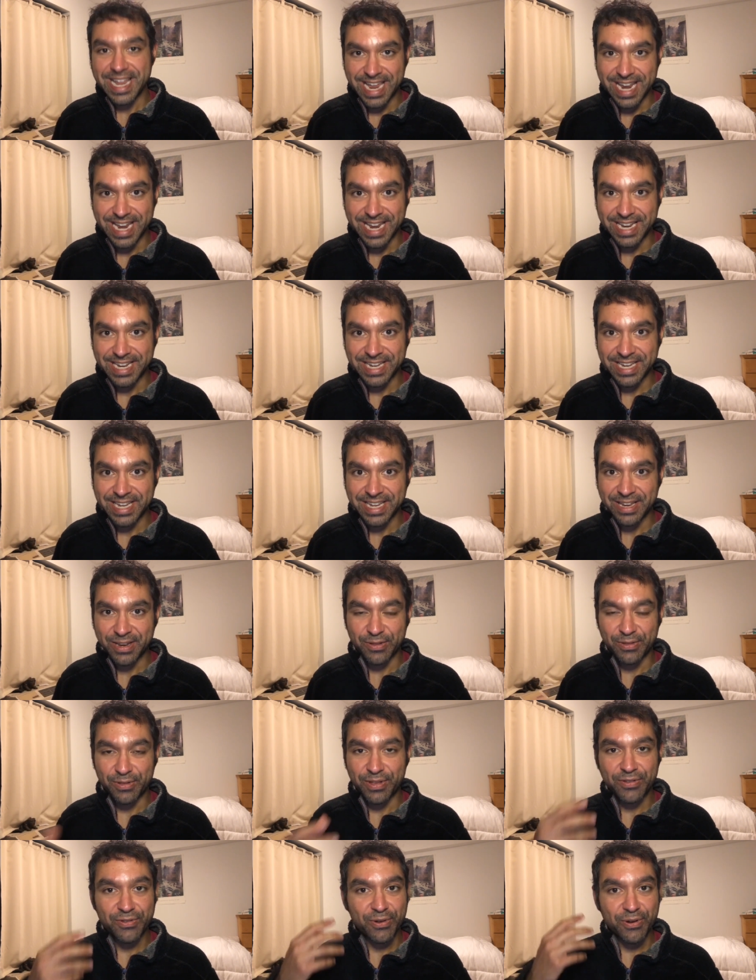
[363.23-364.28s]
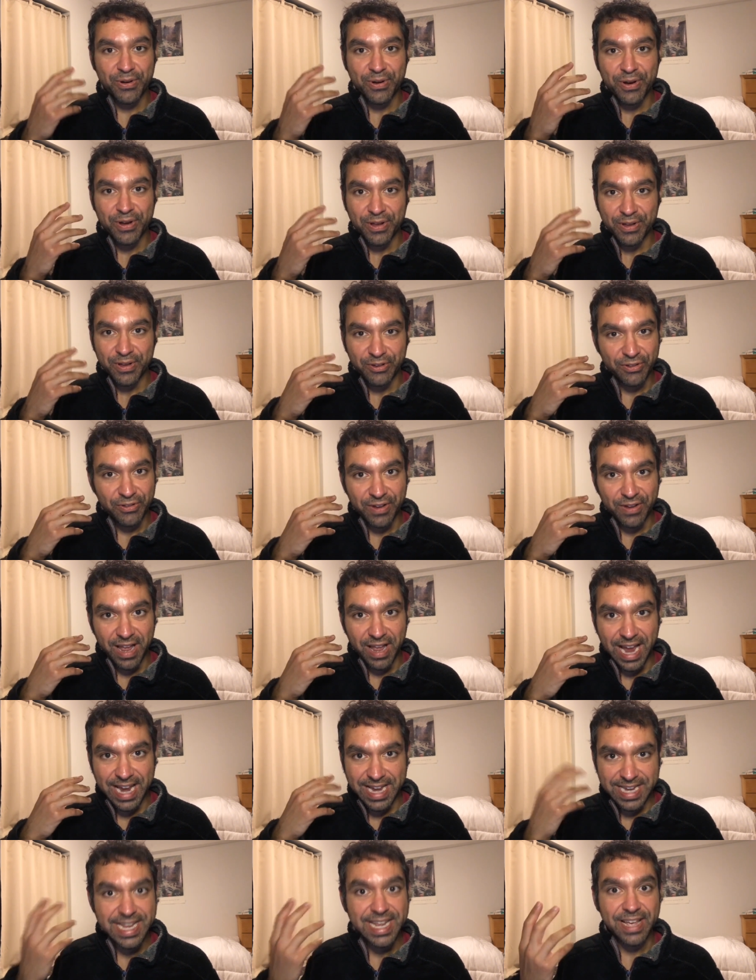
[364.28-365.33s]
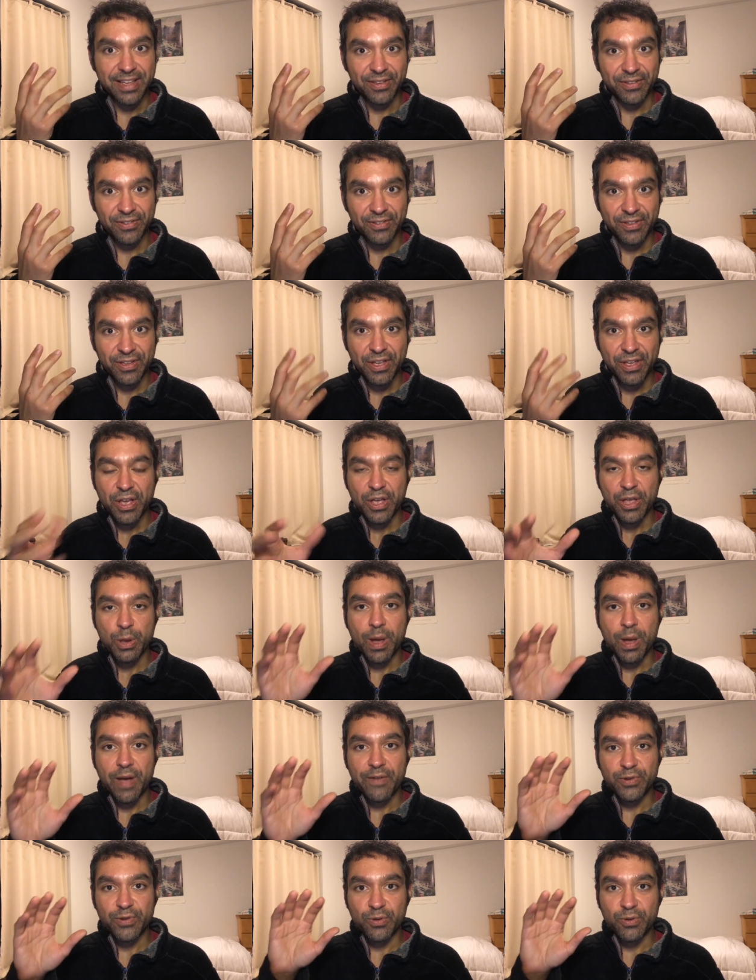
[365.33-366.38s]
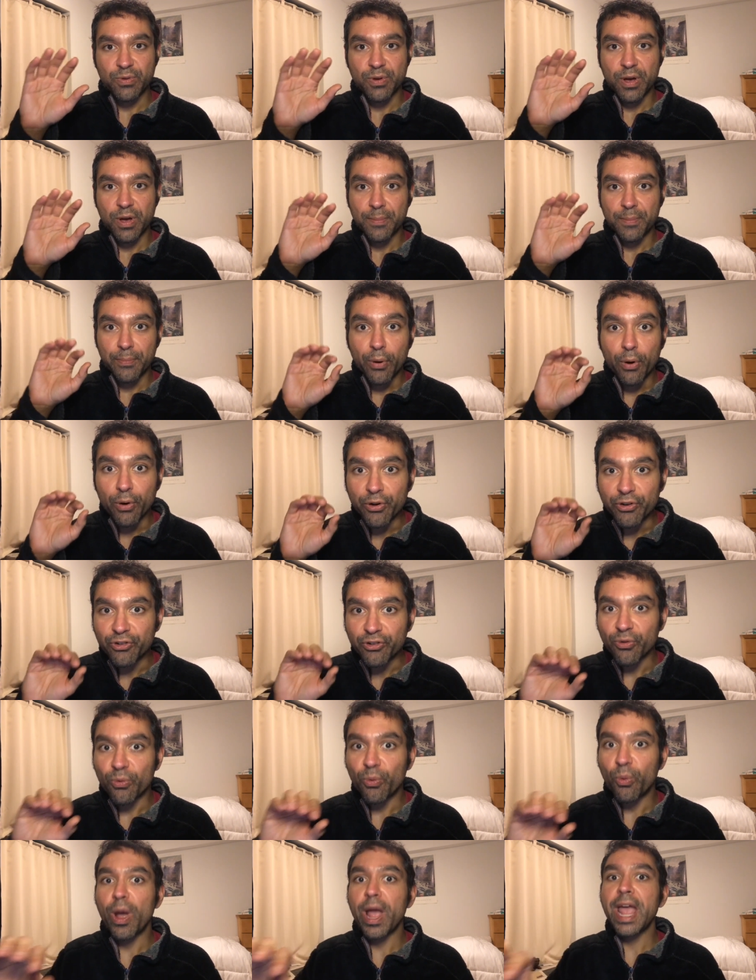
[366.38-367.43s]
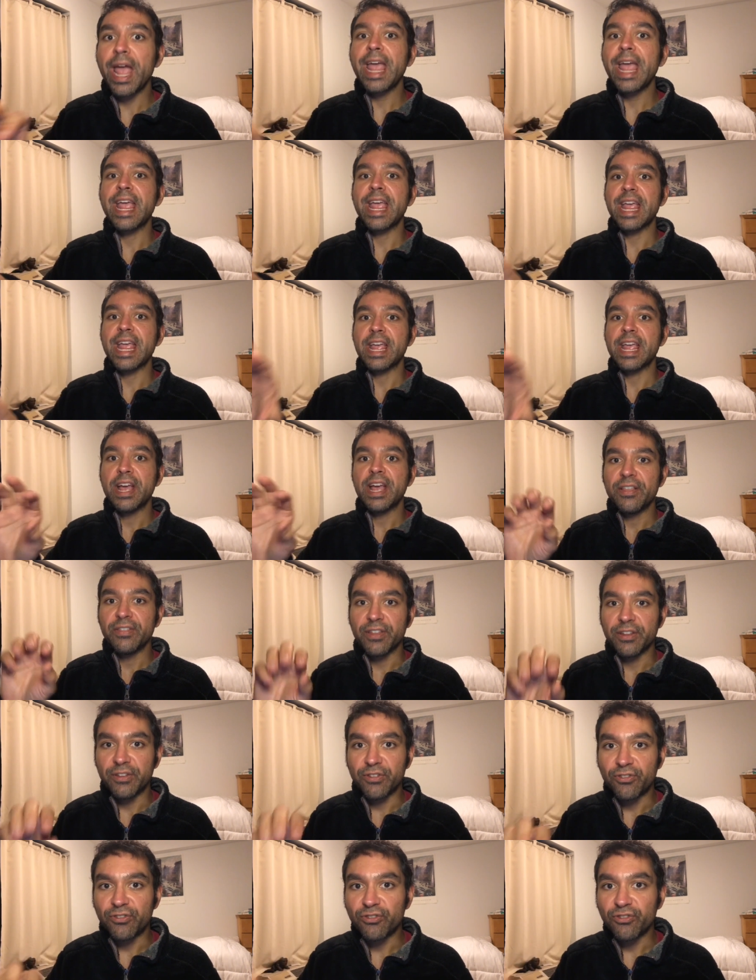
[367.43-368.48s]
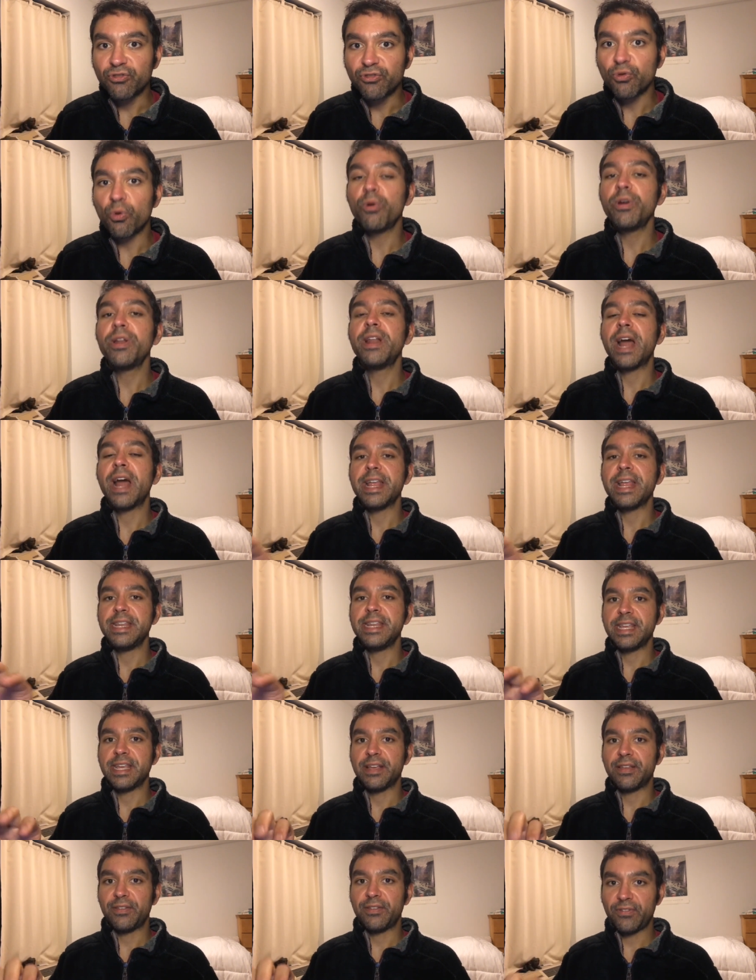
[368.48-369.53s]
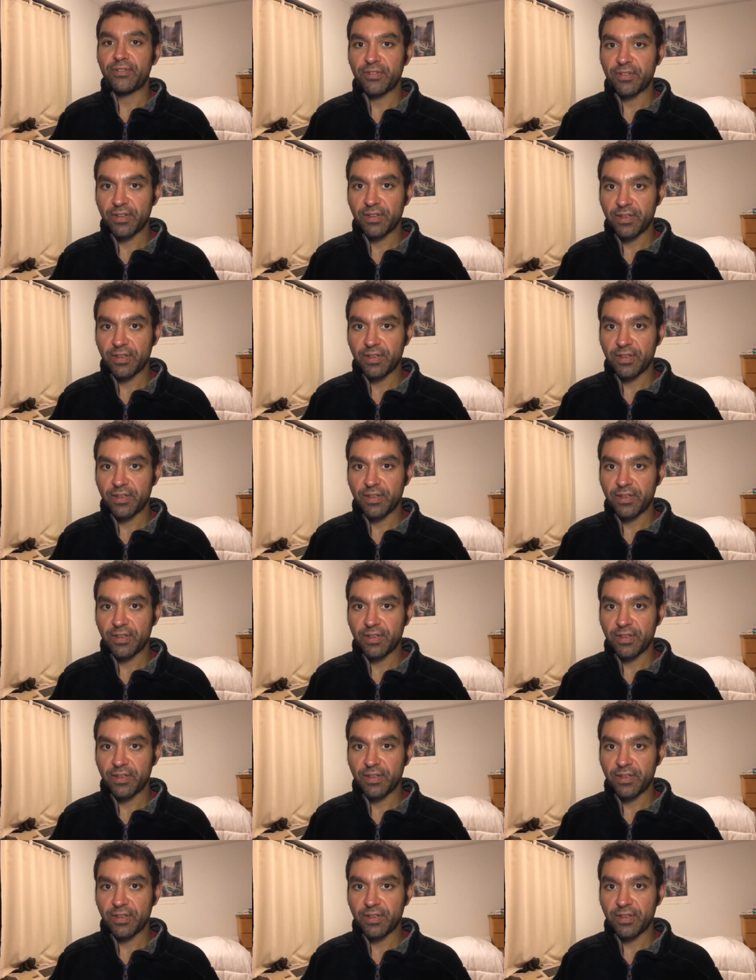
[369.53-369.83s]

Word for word: in it. And these are just ideas. You have to push away the distorted ideas,